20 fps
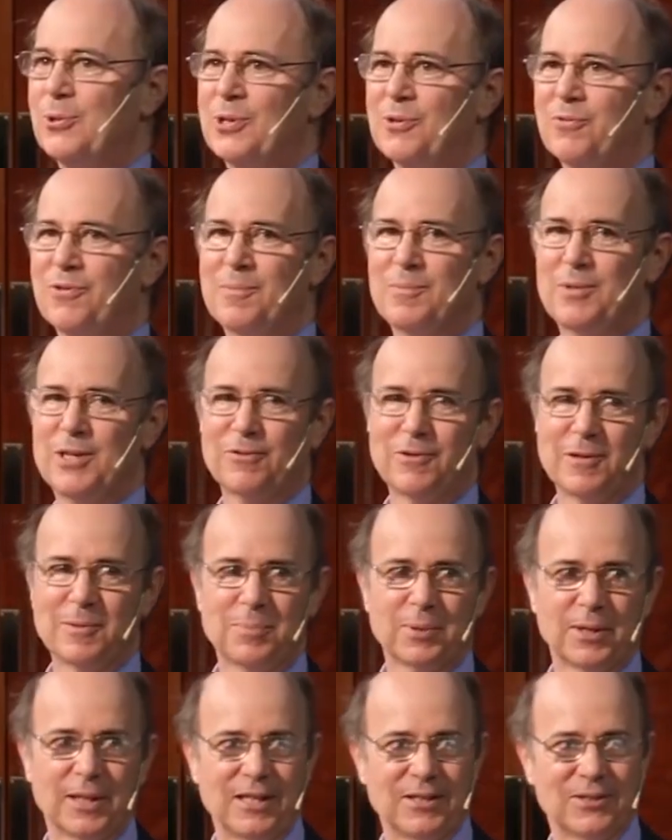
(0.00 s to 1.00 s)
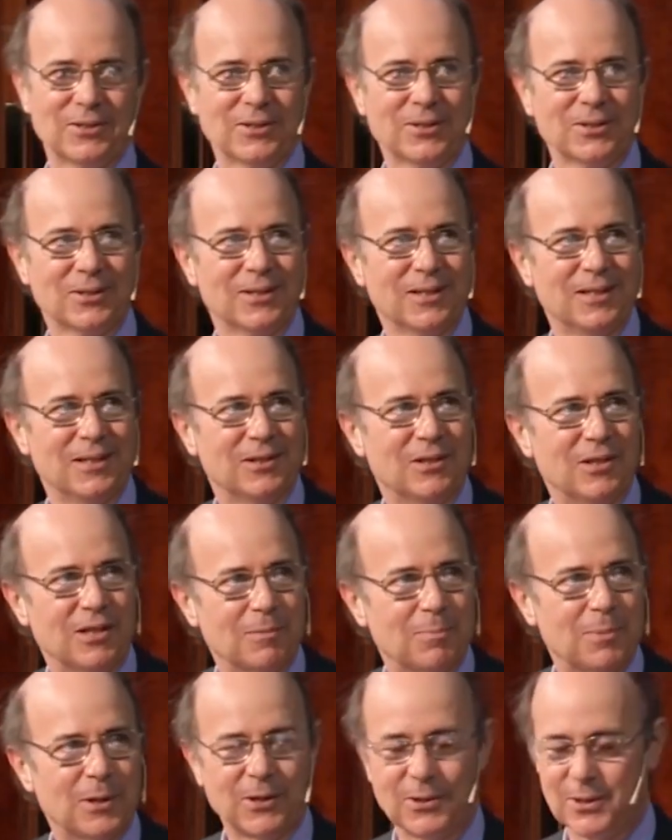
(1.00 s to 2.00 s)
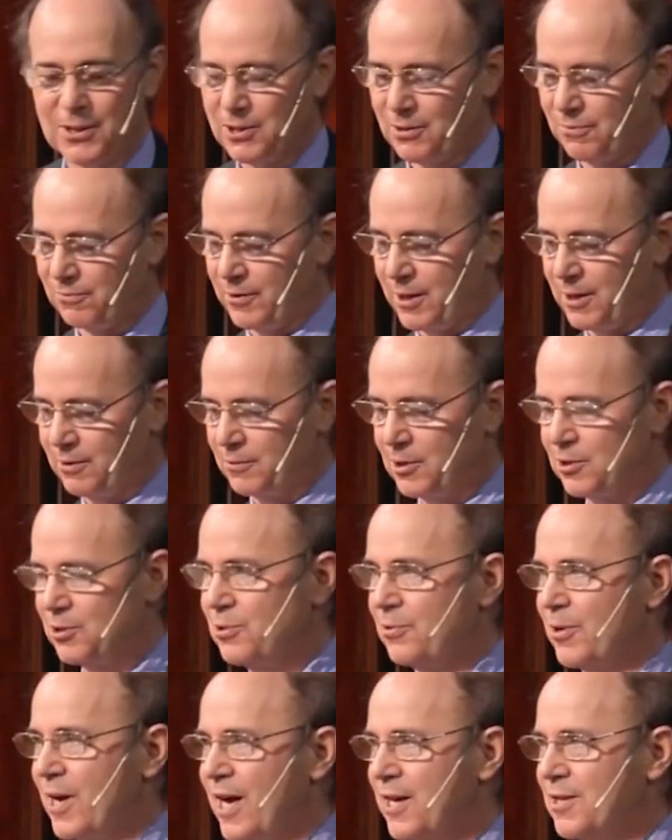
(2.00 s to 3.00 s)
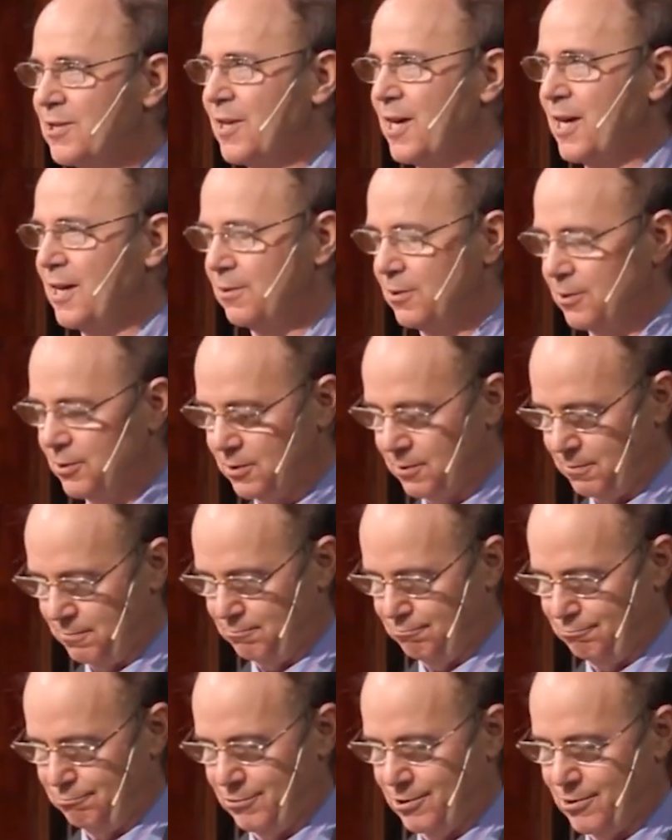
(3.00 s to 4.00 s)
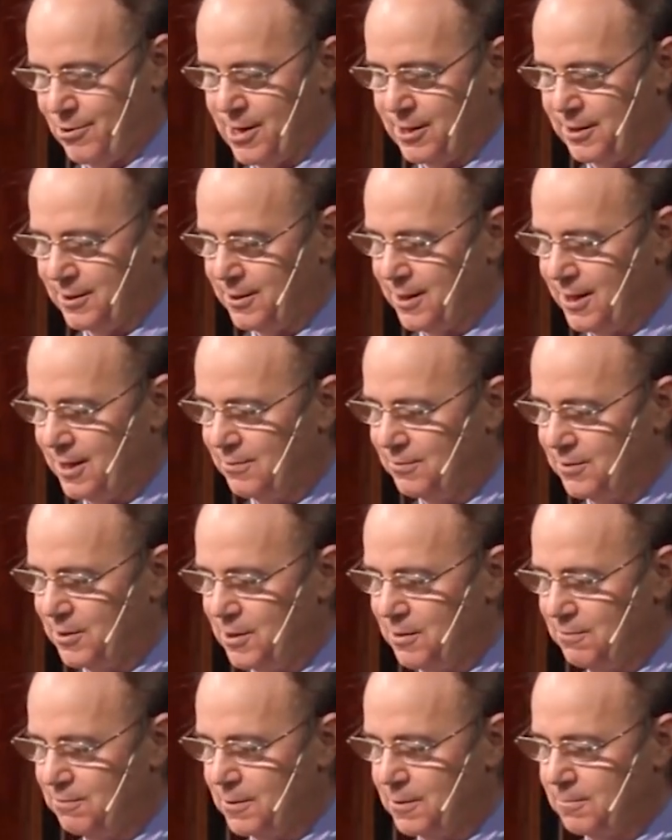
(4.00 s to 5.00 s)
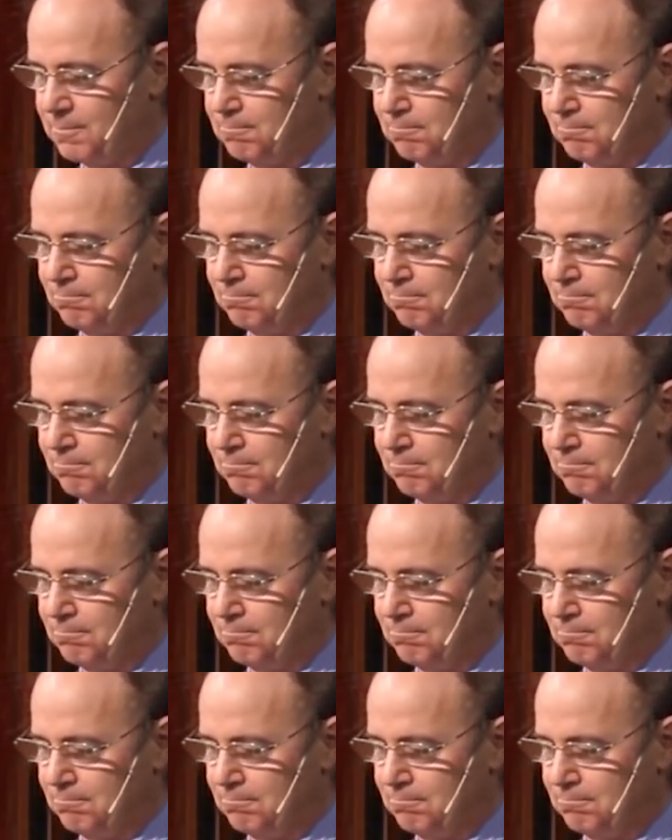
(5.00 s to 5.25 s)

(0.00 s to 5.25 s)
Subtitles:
look from different places, the appearance of railroad tracks can look qualitatively different.